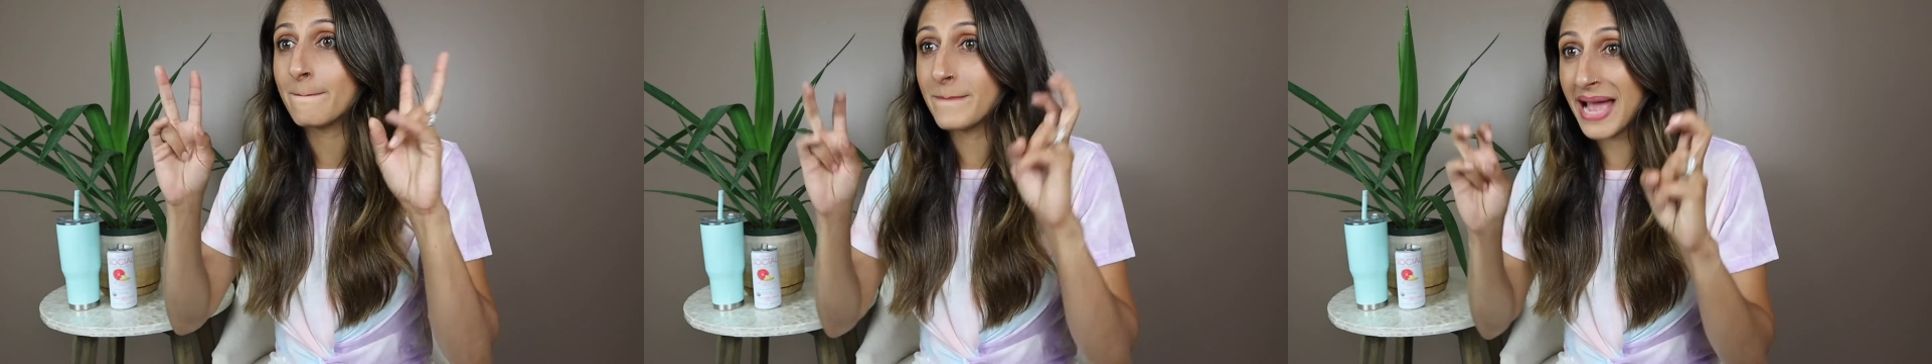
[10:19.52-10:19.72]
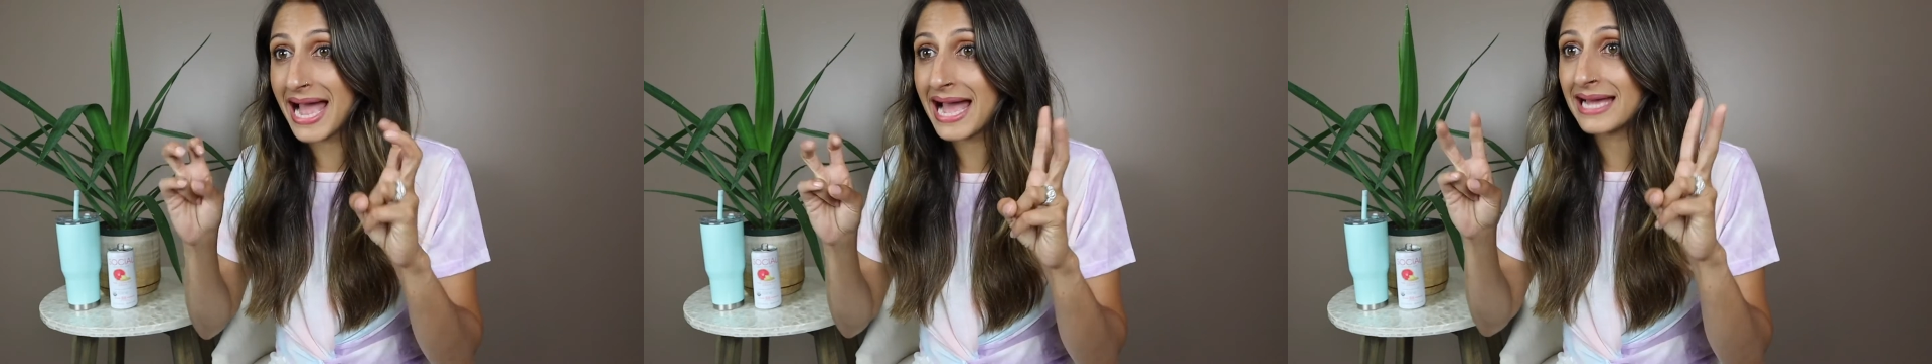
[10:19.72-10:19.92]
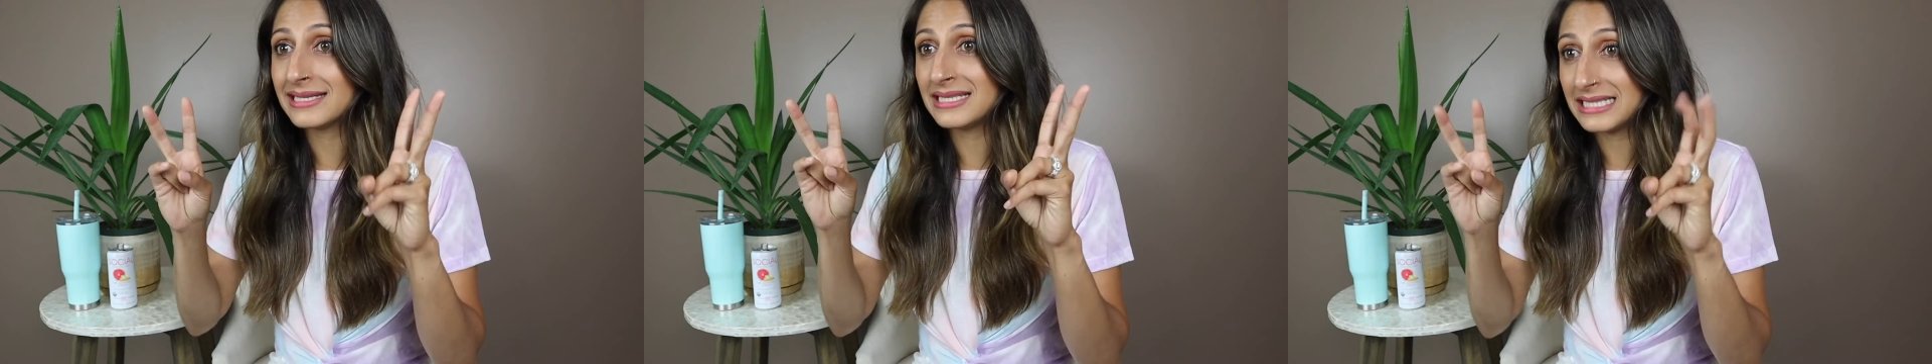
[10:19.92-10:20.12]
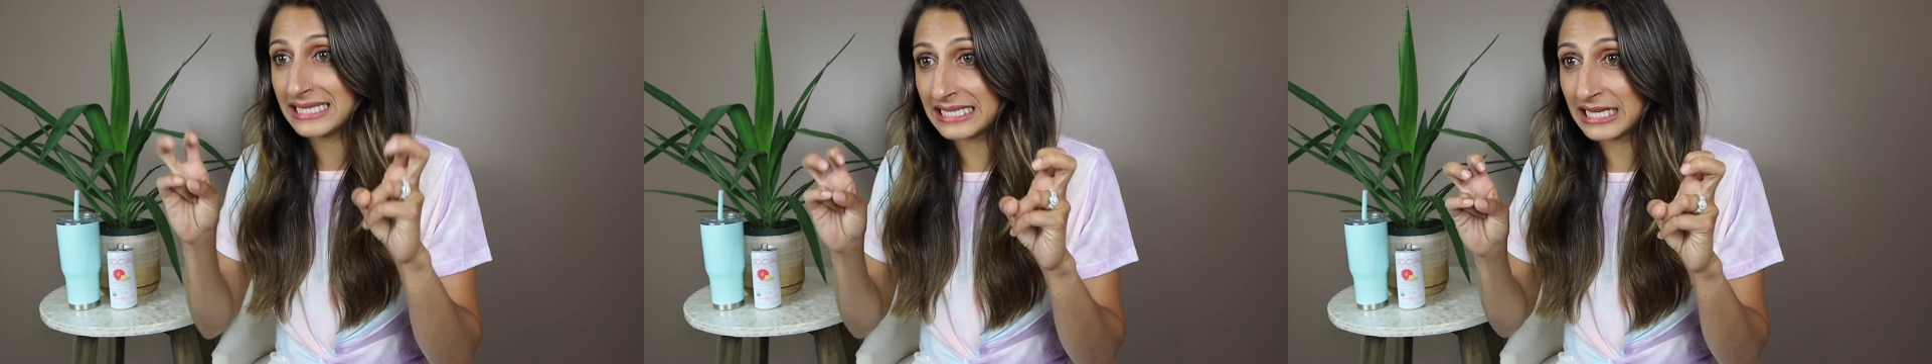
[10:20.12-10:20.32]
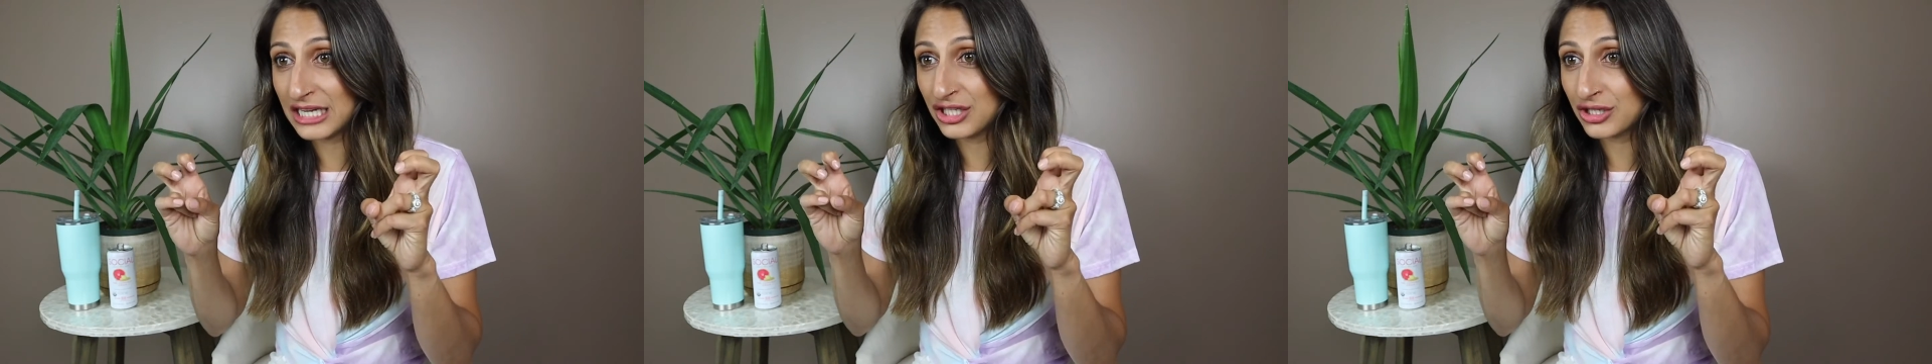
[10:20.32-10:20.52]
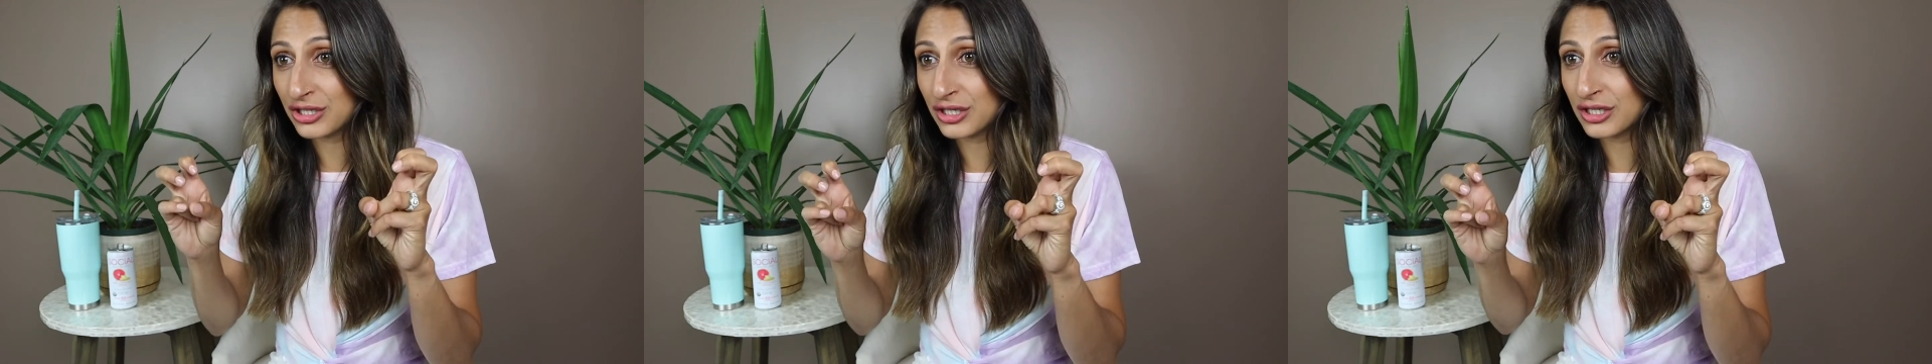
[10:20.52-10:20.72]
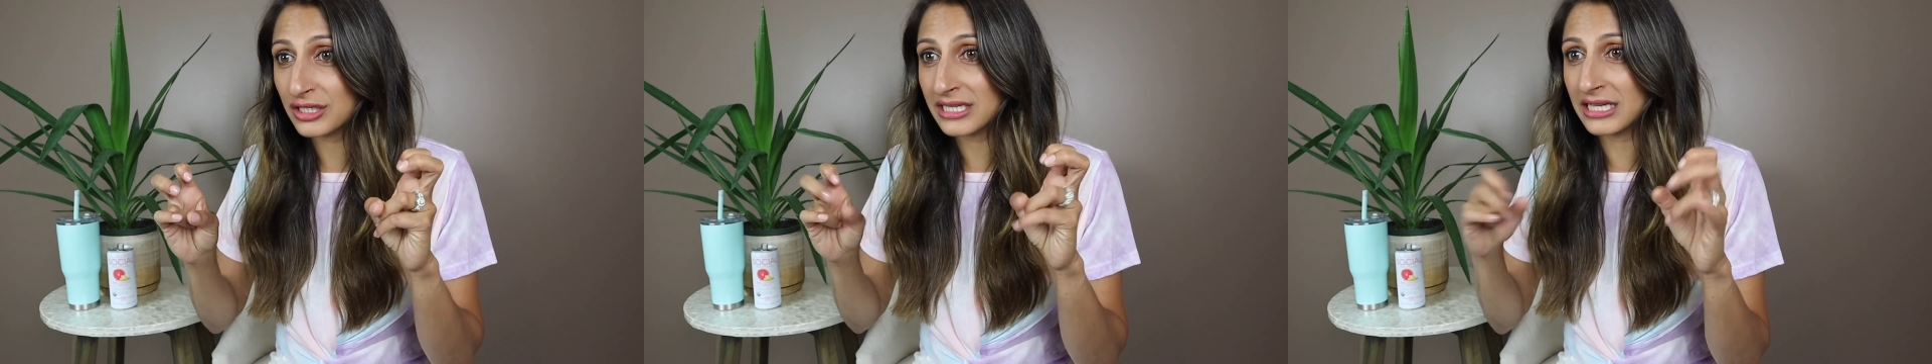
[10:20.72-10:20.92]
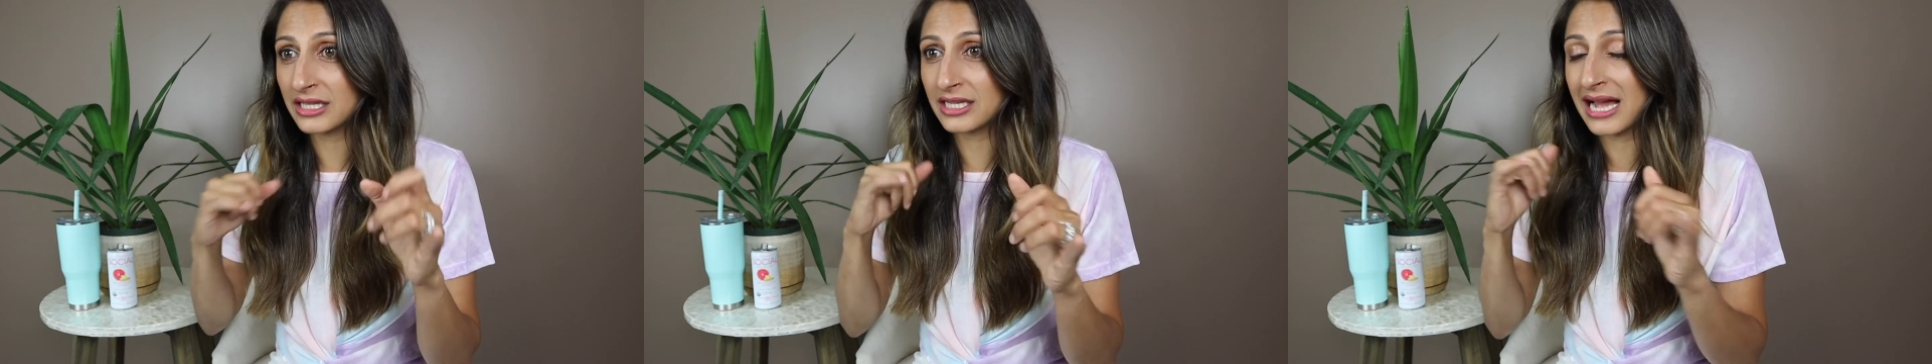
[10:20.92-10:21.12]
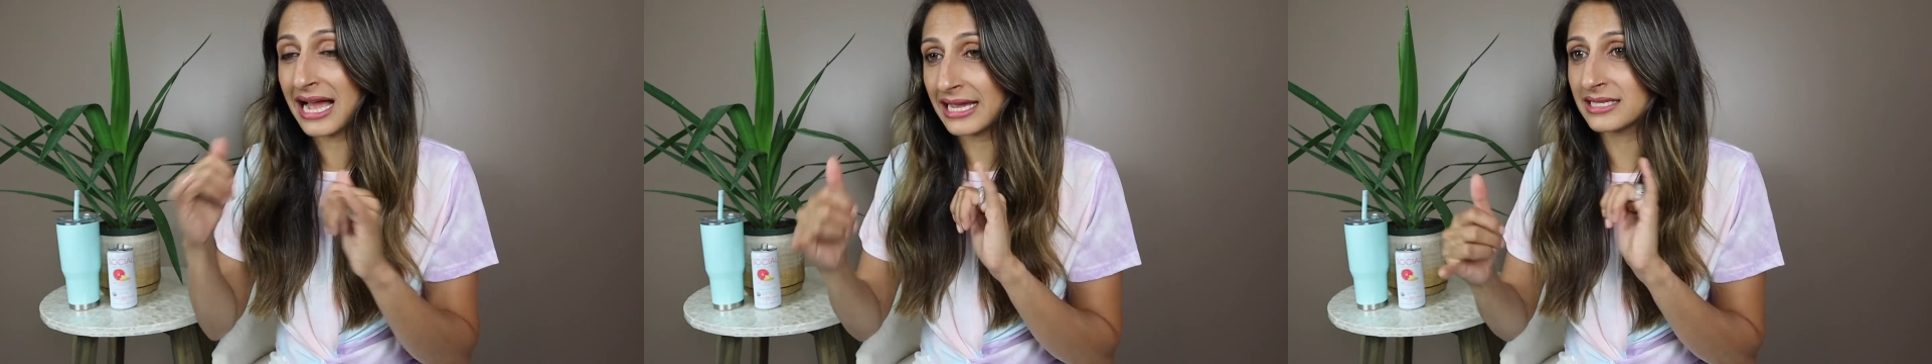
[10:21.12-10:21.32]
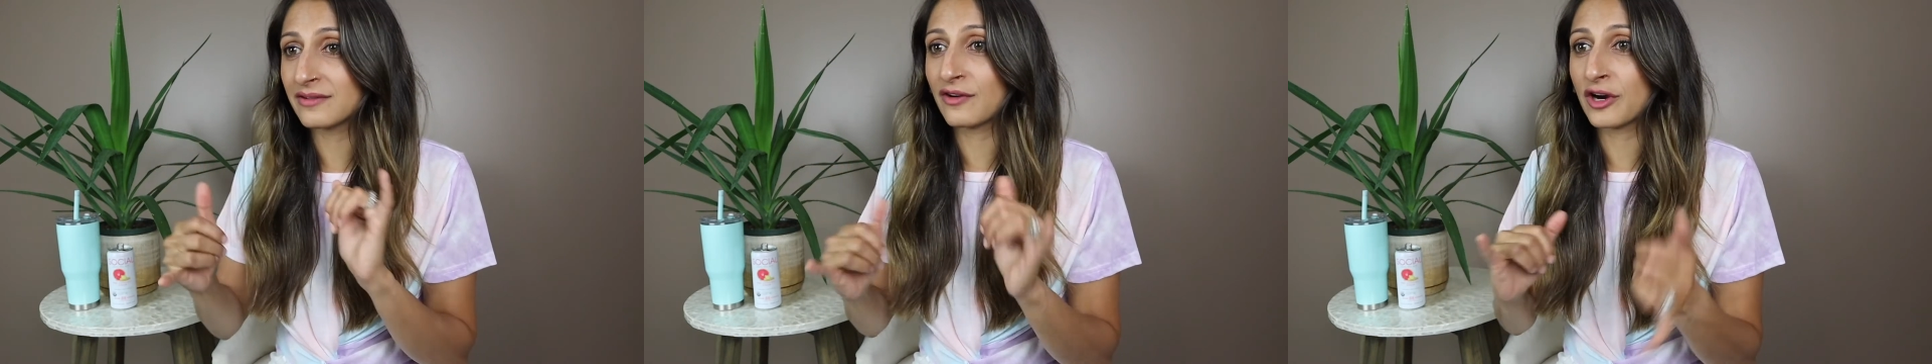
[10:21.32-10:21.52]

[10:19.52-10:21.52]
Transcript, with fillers: bad teenagers in the eyes yeah.